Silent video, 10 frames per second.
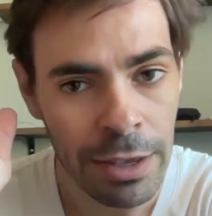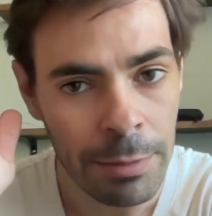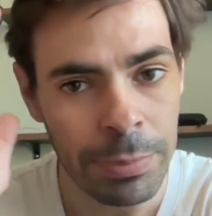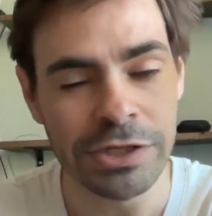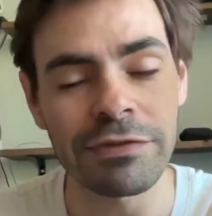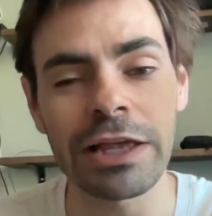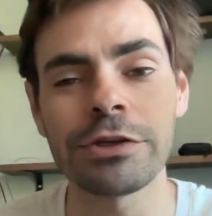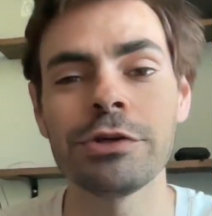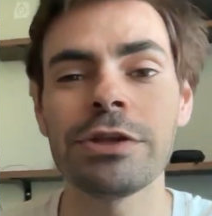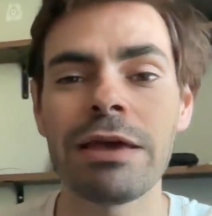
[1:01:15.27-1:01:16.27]
Best of luck
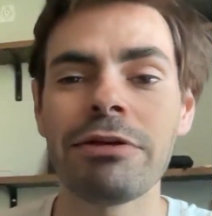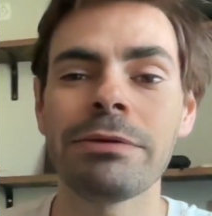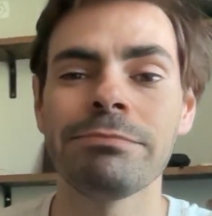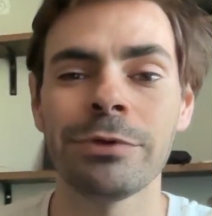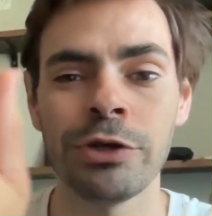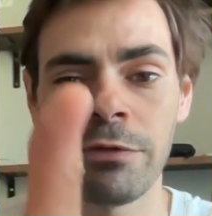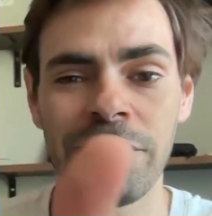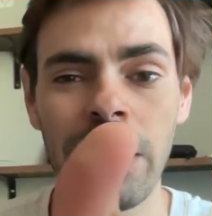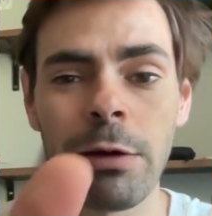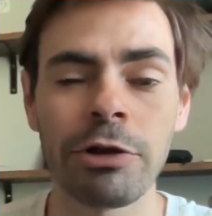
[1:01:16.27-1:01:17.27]
to you, David. You're
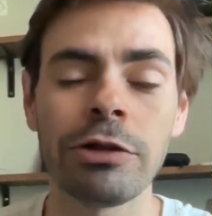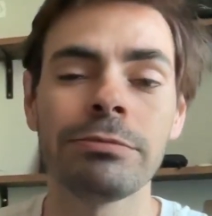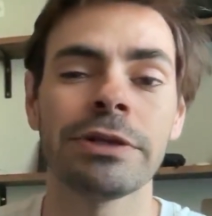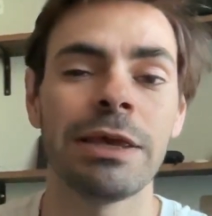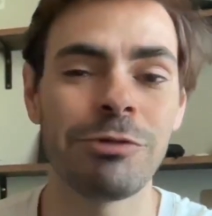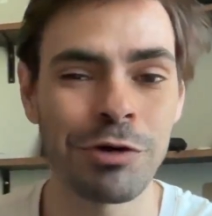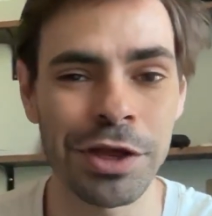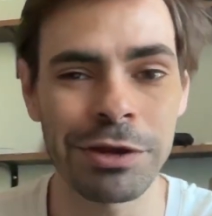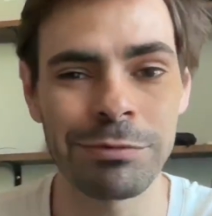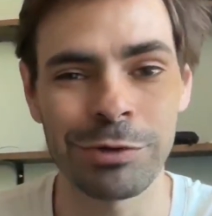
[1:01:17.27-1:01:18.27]
phenomenal. Keep
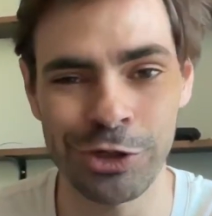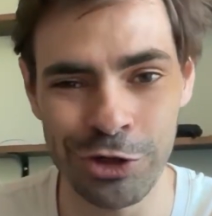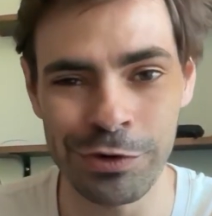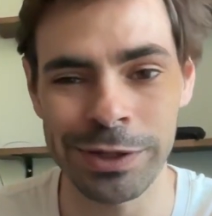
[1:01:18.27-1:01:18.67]
doing what you're doing.